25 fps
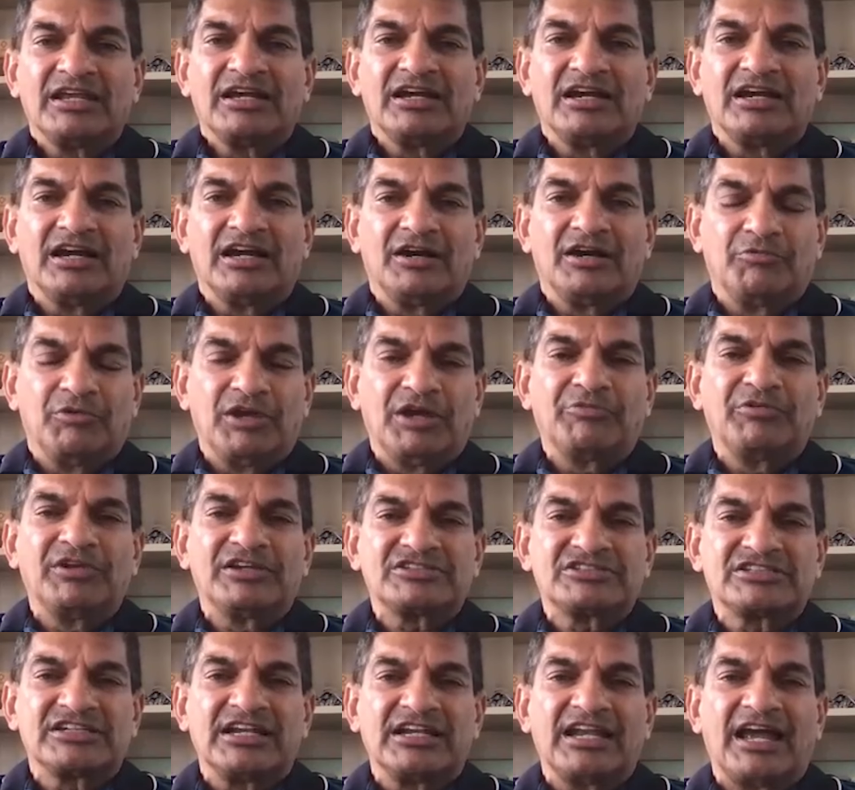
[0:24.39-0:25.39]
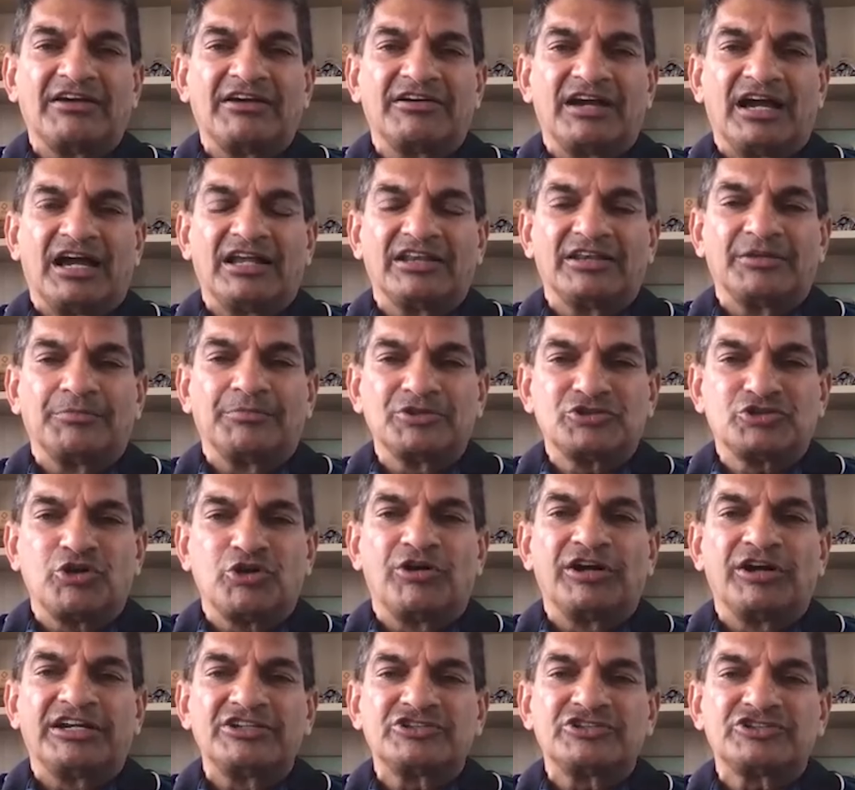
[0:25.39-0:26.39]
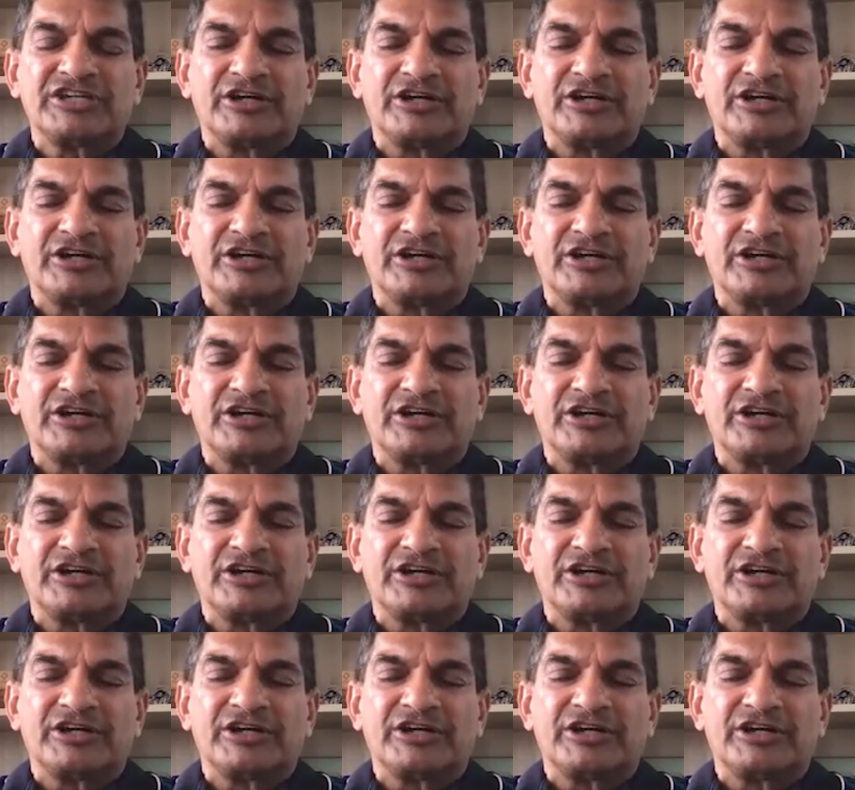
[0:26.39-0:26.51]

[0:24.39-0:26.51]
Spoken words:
where we still are the majority